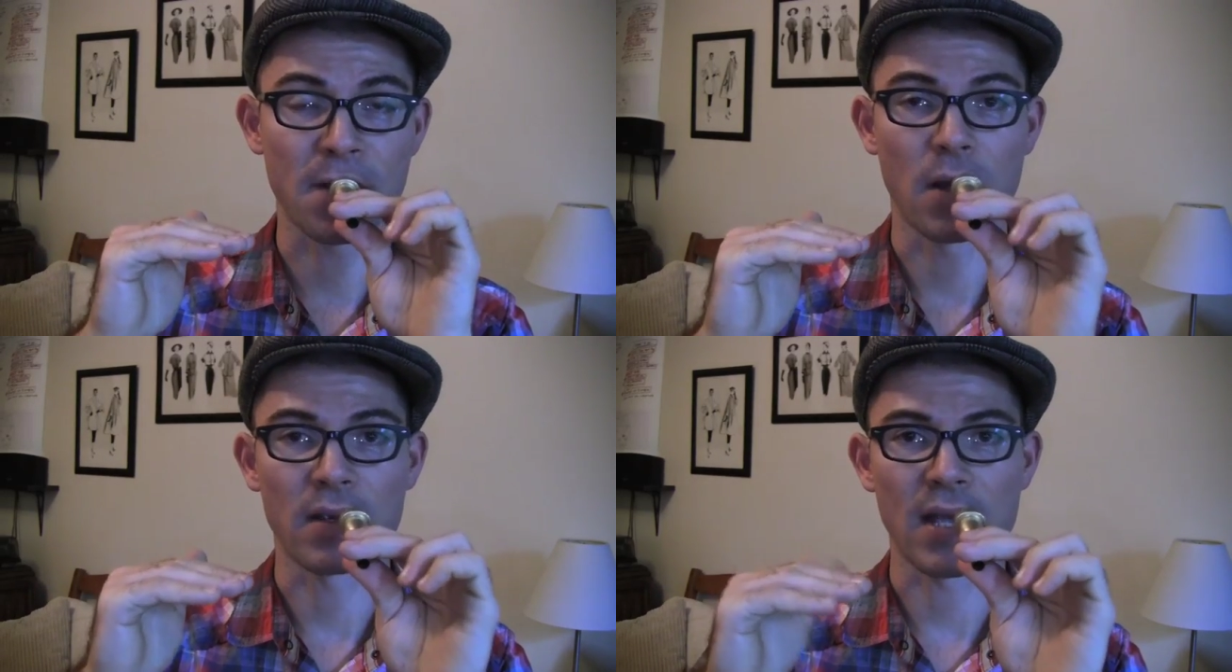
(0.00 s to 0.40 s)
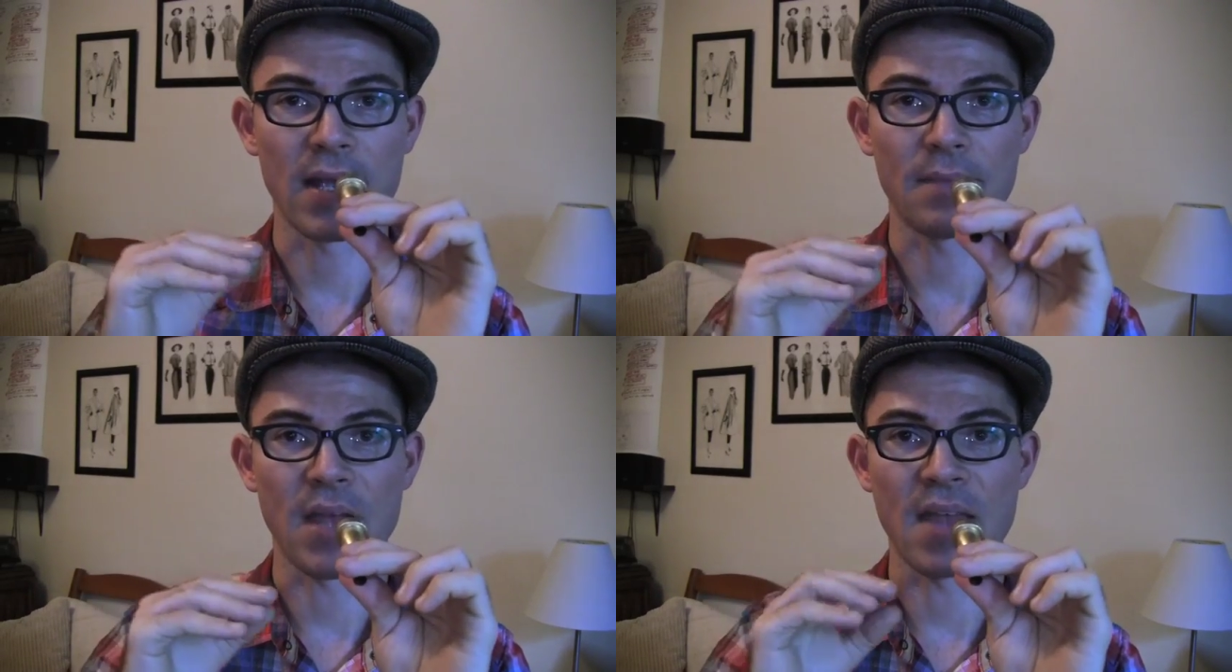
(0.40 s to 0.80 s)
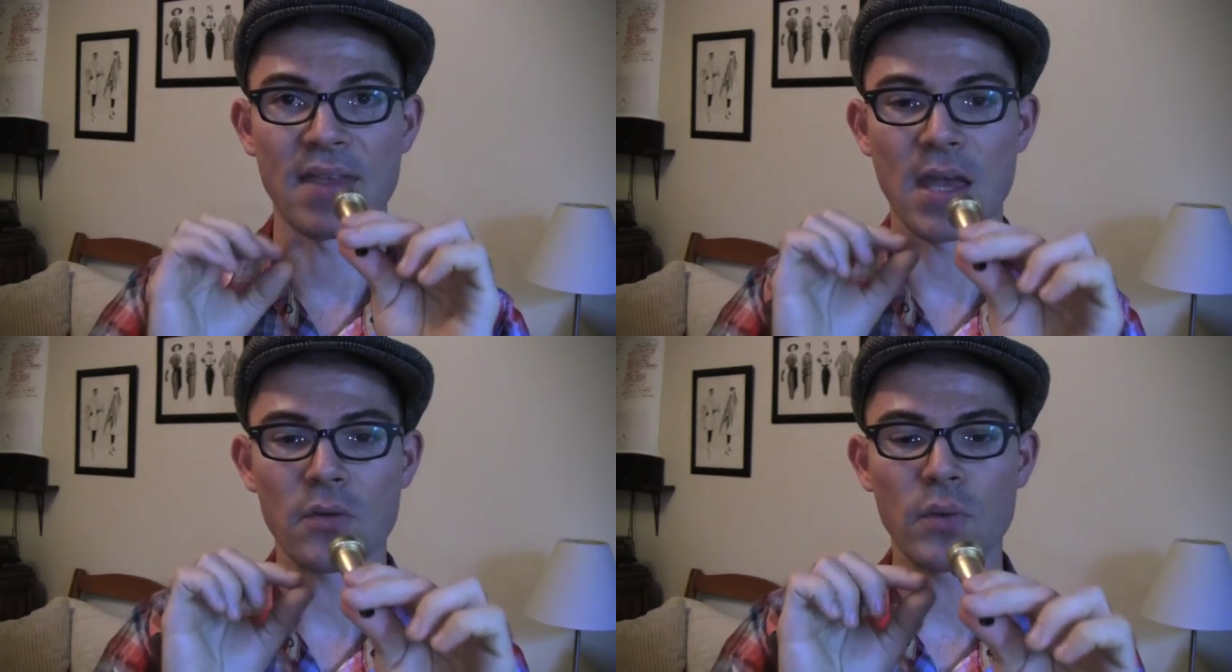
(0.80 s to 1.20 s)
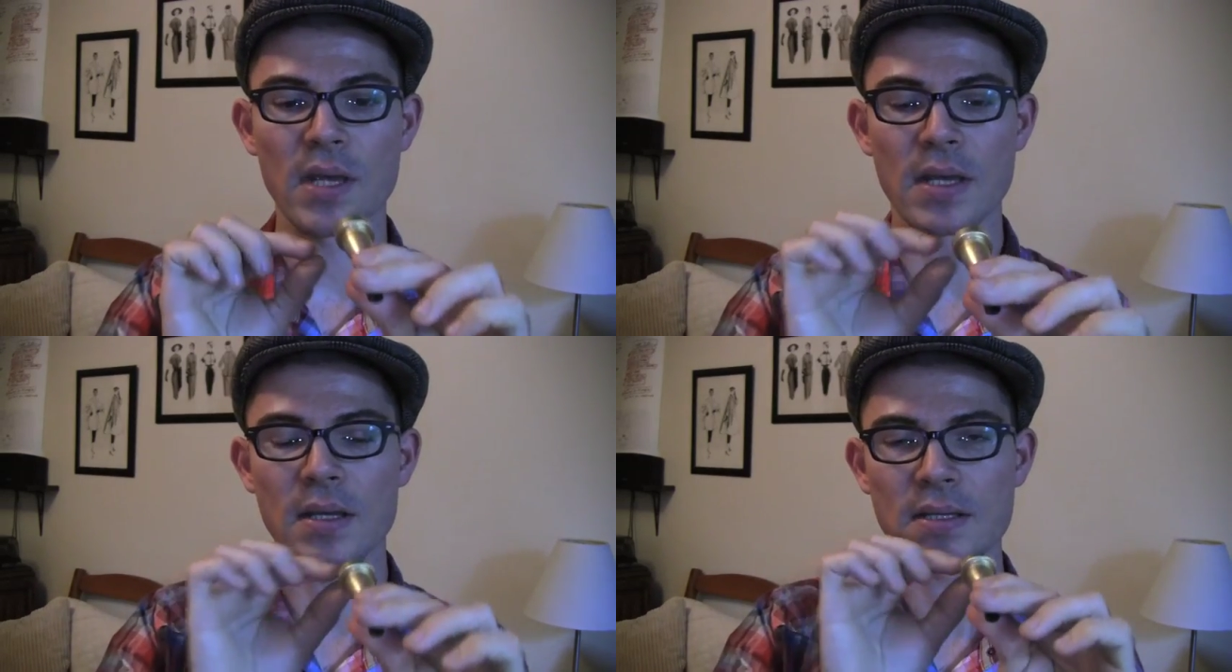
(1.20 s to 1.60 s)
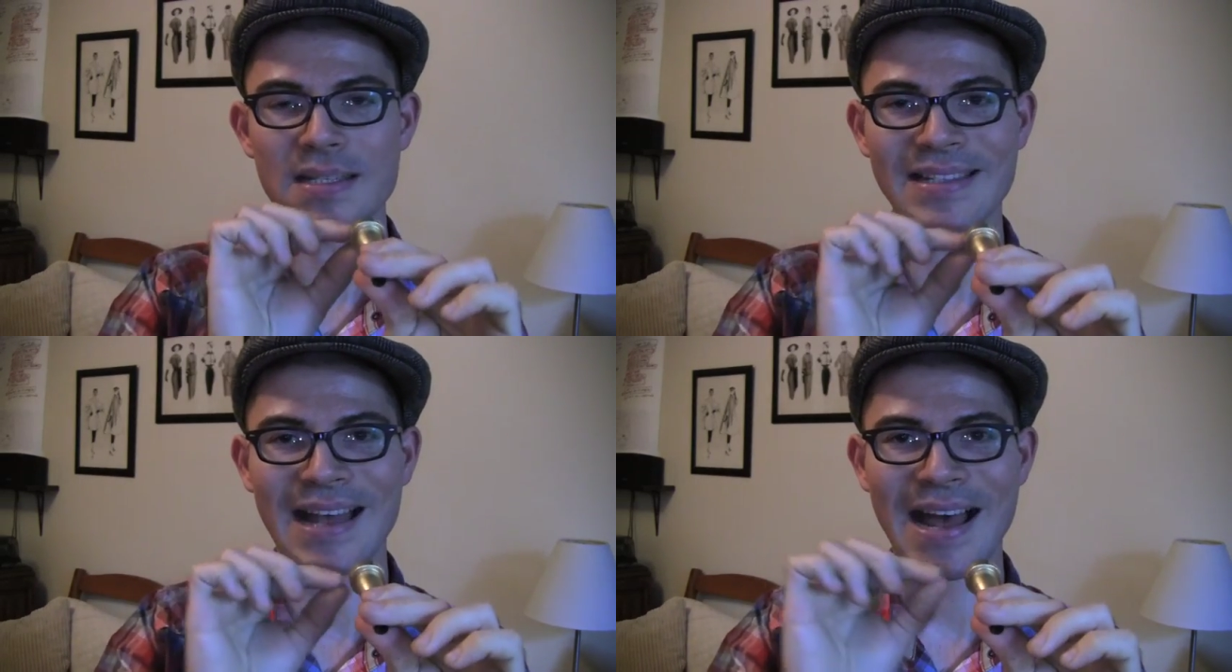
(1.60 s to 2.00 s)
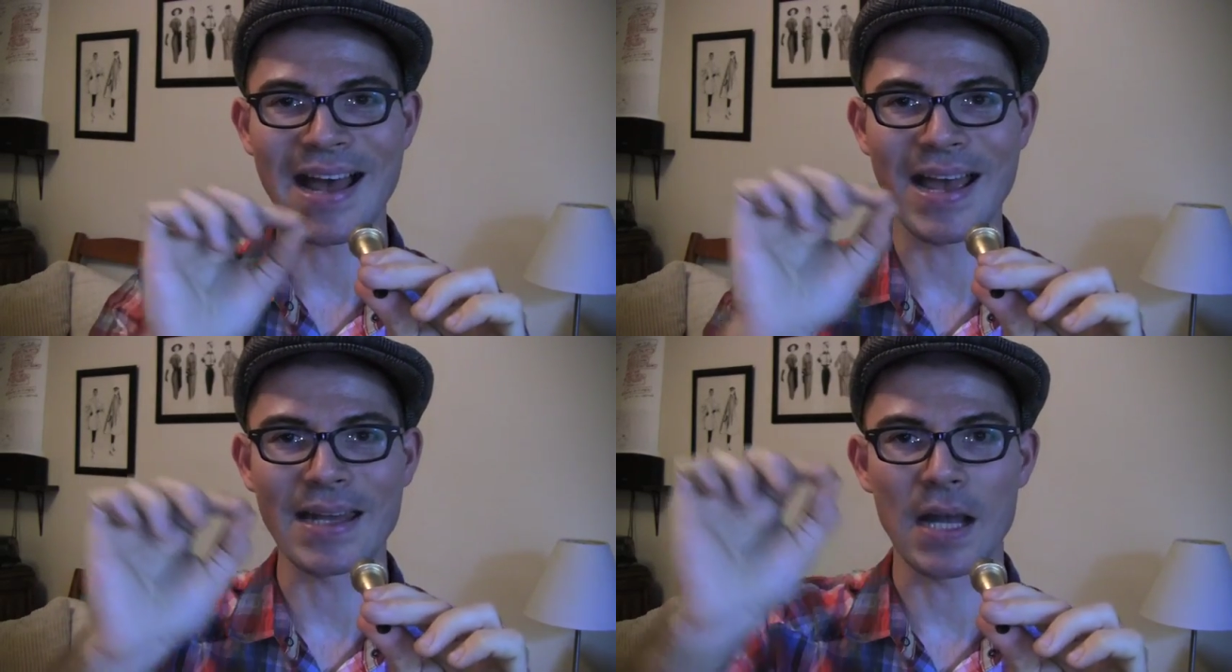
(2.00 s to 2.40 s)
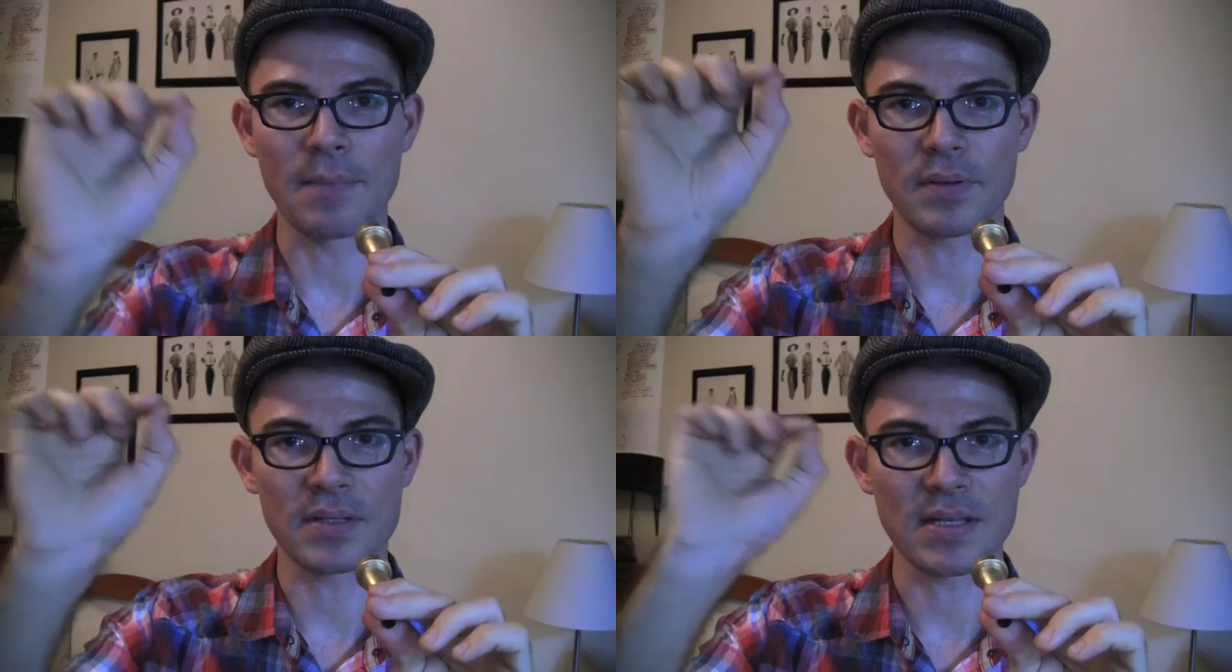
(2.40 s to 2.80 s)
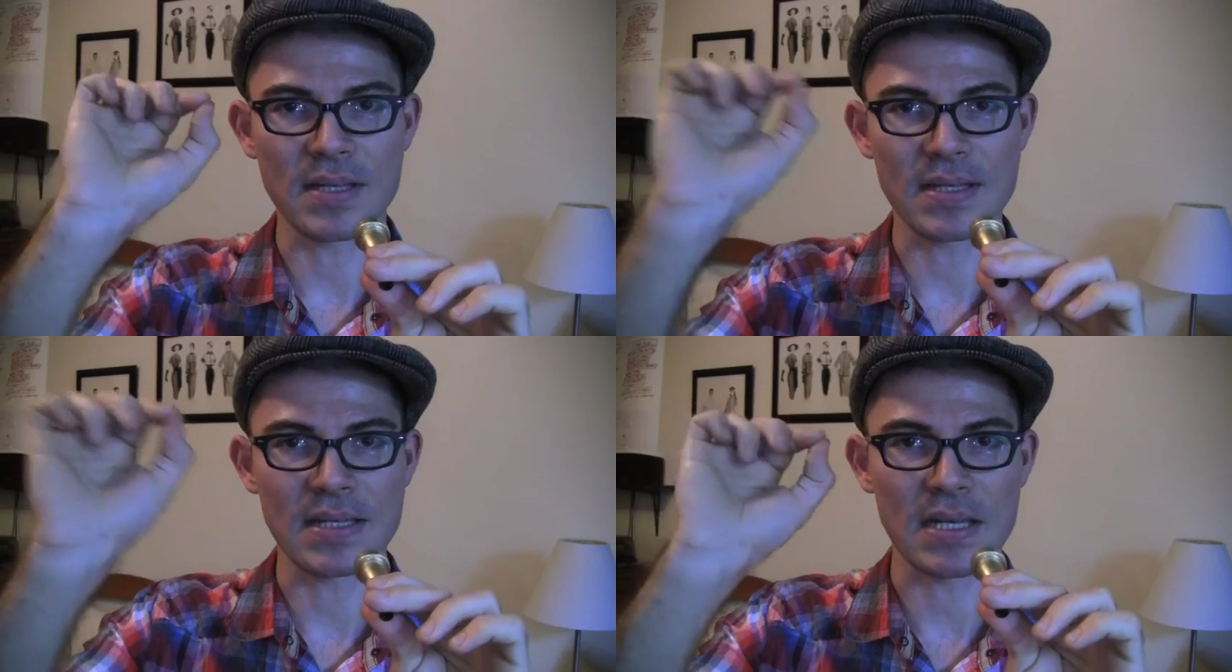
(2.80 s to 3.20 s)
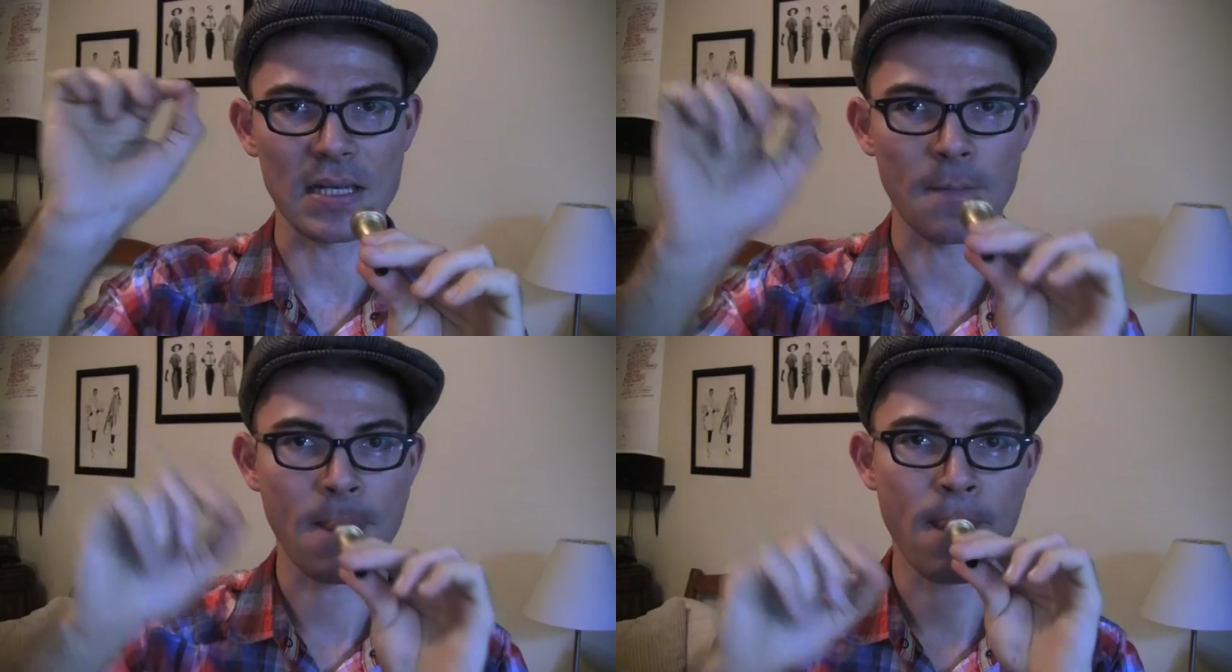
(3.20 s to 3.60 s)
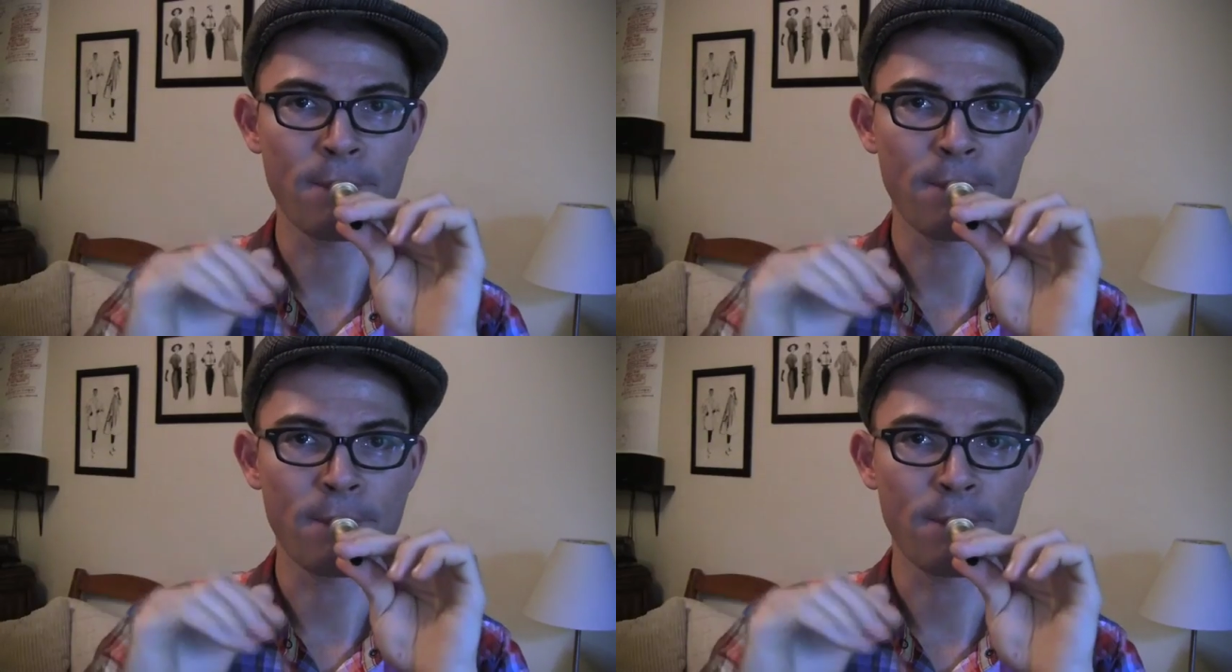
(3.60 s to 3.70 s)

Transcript: okay, and then we slide up to the C,